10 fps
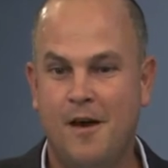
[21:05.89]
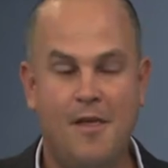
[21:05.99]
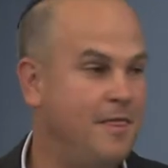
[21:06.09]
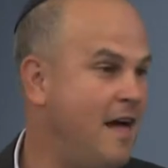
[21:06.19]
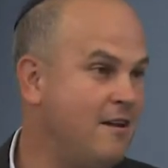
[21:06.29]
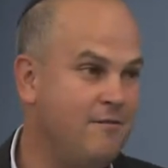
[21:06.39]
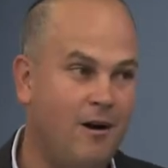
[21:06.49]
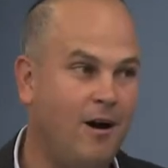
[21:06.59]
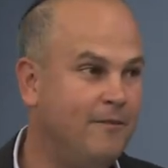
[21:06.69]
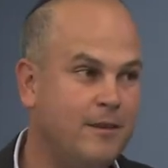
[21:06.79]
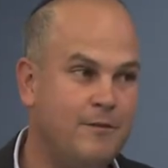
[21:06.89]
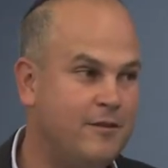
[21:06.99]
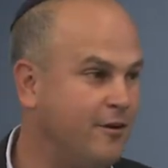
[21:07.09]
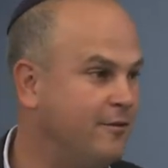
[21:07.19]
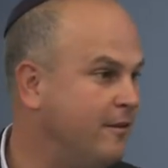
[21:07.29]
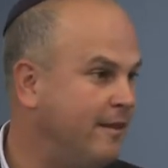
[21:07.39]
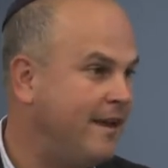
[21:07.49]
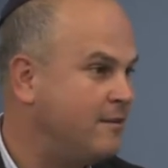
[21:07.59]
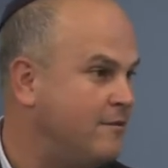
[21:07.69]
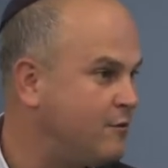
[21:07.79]
They're not involved in the return to the
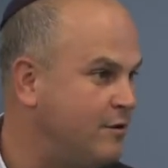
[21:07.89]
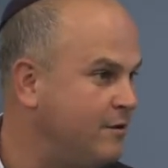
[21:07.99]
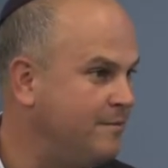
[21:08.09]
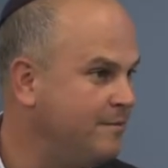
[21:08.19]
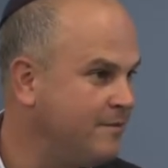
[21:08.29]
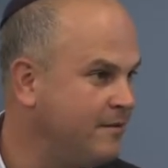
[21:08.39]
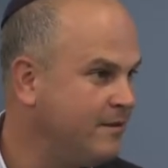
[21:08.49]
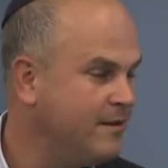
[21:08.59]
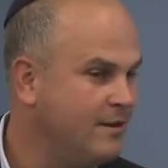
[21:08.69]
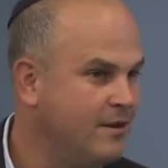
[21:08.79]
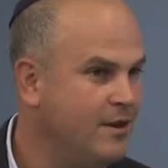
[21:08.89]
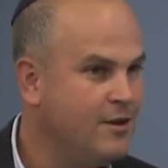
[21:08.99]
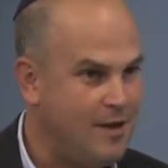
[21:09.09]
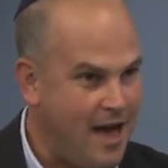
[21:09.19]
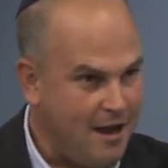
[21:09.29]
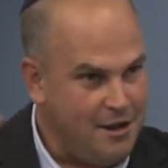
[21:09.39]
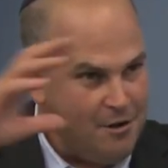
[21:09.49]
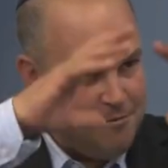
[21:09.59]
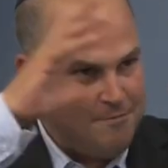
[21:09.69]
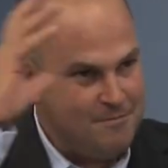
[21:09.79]
land of Israel. So, how do
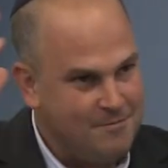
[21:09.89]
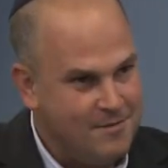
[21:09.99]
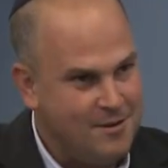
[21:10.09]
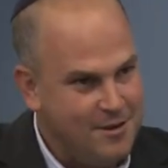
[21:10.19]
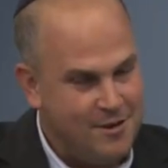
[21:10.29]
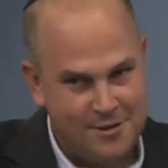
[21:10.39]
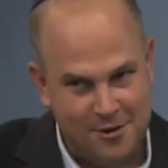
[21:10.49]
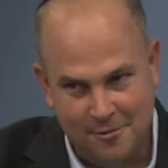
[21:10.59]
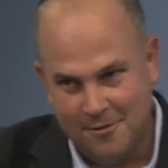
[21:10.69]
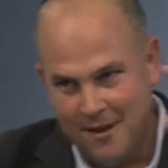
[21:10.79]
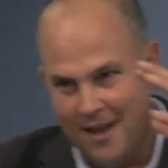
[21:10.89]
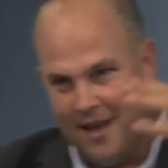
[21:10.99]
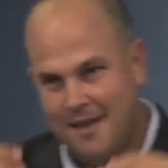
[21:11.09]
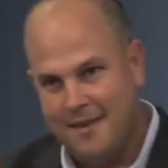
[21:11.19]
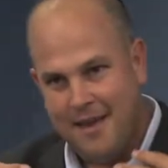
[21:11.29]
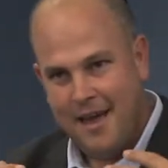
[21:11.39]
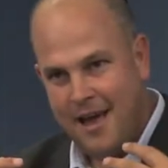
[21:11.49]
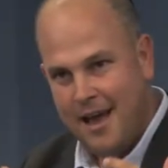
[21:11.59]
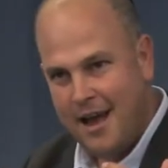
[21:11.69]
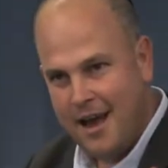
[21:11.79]
you. So,
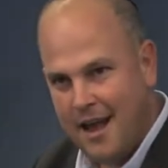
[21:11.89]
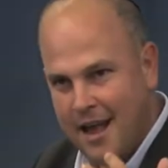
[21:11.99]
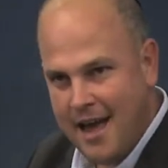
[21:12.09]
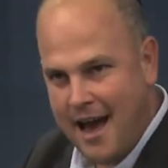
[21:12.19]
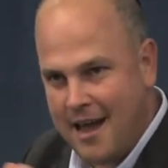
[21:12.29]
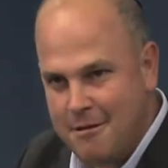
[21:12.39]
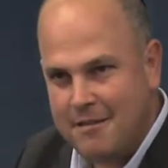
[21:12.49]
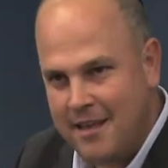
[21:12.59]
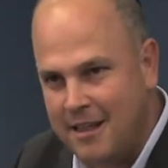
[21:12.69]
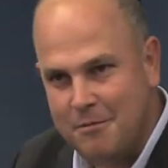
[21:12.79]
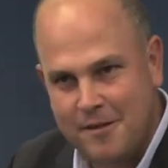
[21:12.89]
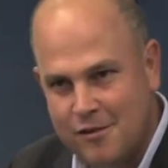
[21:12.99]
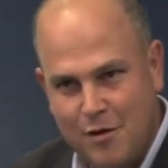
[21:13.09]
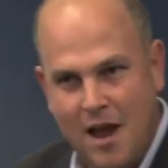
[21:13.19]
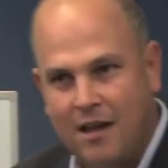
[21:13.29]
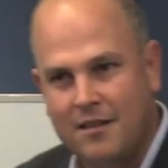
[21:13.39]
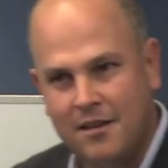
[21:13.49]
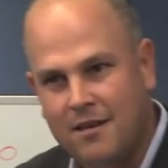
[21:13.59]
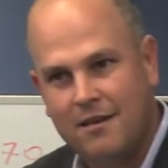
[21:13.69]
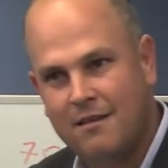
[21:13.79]
how do we deal with this
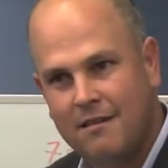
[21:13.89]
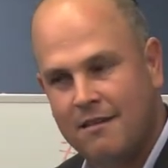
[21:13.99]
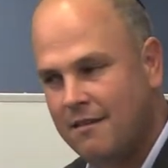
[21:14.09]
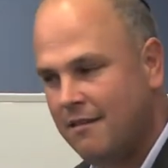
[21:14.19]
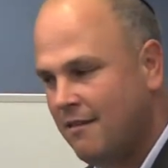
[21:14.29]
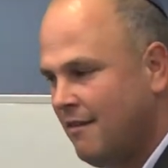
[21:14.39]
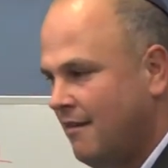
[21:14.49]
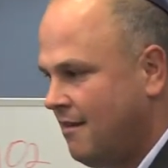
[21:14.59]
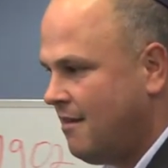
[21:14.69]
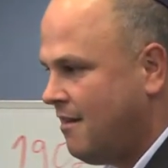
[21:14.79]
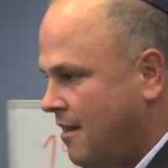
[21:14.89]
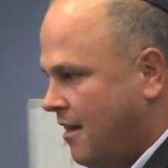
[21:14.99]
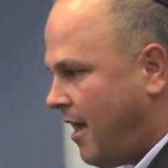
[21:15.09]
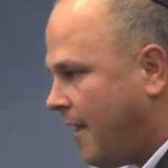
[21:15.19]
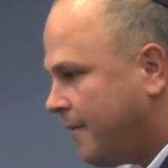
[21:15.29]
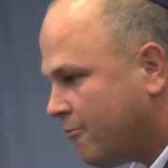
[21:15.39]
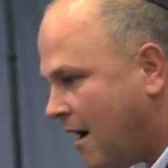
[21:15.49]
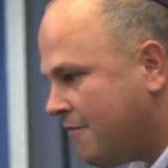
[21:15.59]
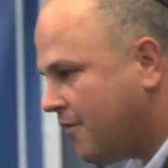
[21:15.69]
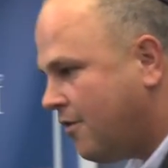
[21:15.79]
reality? And the
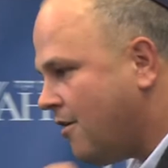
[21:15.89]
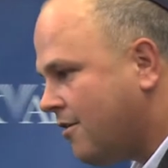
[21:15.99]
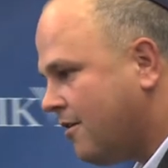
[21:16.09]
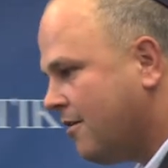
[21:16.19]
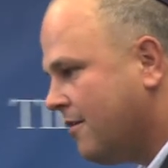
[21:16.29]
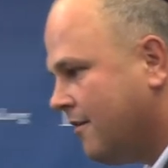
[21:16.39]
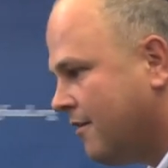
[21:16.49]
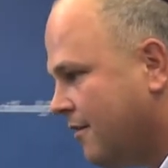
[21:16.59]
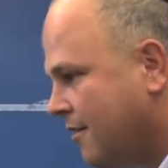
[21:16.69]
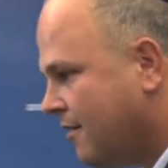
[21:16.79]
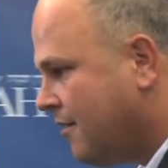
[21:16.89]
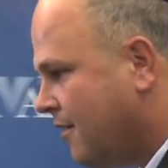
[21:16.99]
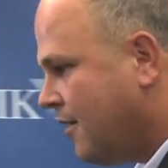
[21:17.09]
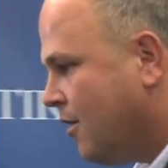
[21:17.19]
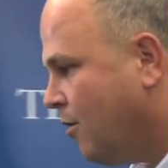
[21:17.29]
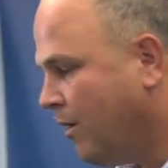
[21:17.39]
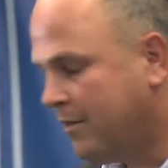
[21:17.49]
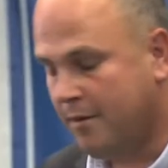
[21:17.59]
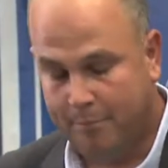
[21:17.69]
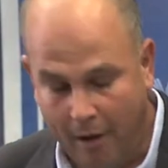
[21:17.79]
Rav Kook,
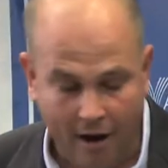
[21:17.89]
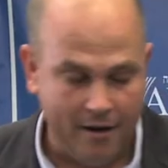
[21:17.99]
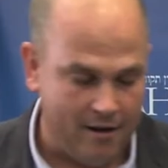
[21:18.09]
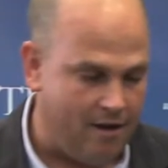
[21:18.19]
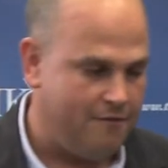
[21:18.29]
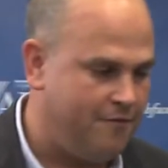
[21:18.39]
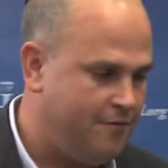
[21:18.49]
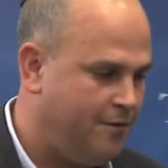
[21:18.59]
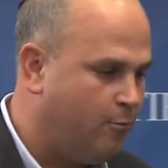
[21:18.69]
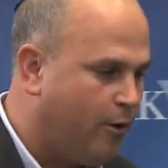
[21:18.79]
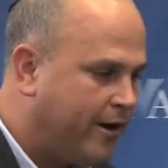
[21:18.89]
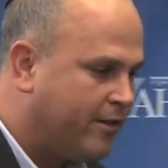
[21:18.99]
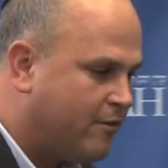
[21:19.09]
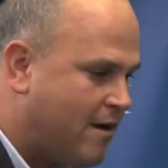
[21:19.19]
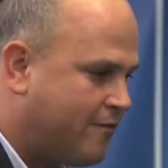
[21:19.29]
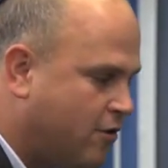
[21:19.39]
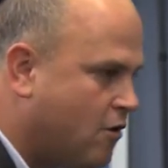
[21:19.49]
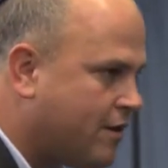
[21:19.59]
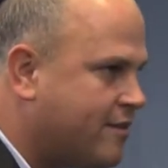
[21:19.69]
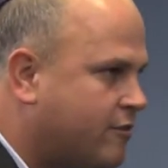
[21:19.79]
what part of the work of the Rav
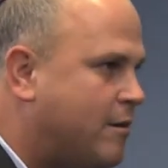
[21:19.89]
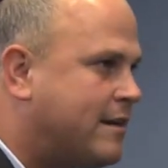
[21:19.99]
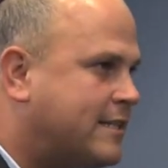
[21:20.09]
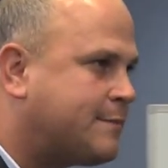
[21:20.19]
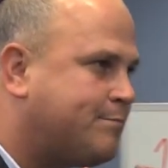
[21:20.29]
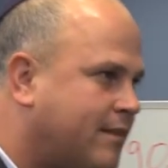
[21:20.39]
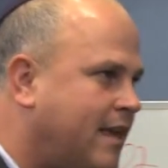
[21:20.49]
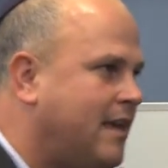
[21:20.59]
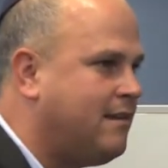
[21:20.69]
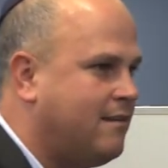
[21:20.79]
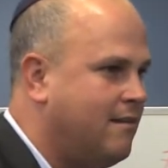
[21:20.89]
Kook is to explain